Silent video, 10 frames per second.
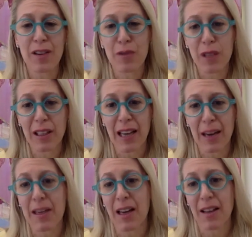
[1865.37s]
And really,
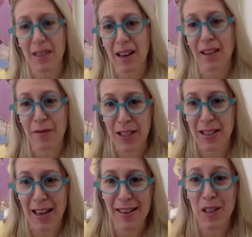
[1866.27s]
I mean, not that I love to
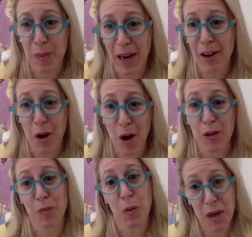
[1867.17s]
say this, but
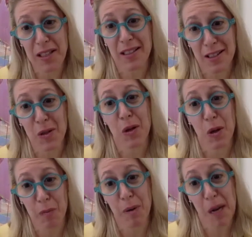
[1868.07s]
alcohol is poison to the
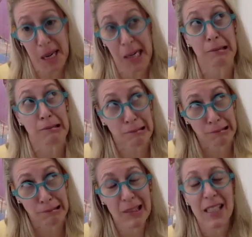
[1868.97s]
human body.
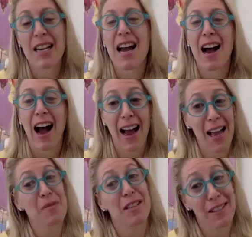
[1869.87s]
I
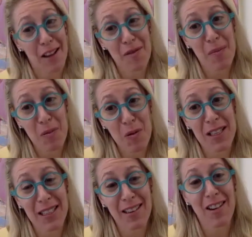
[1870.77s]
happen to love that
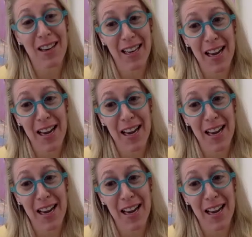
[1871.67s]
poison on